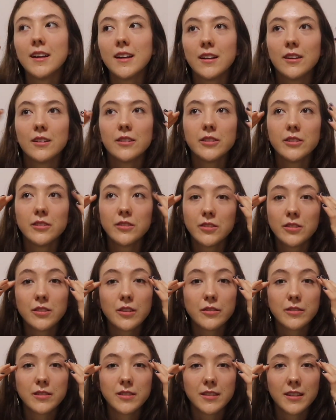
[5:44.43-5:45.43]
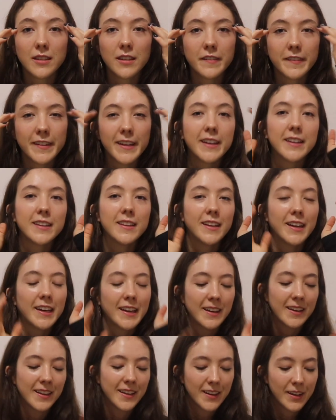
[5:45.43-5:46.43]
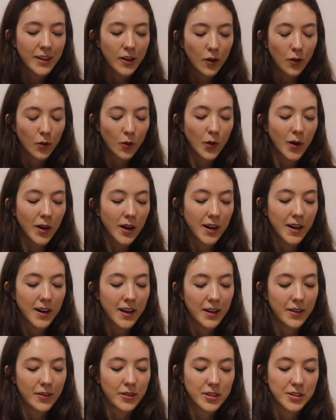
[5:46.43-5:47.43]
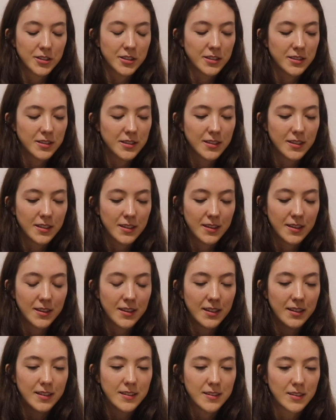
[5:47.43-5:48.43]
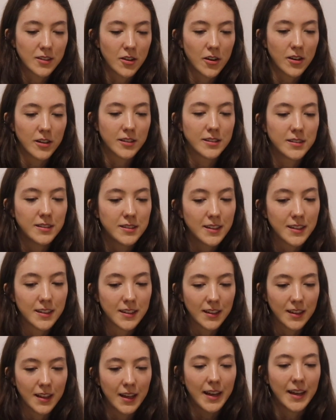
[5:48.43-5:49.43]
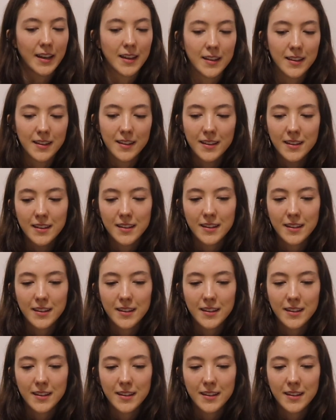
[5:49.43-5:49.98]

You're just so sick of it. Like, or it was just this constant like.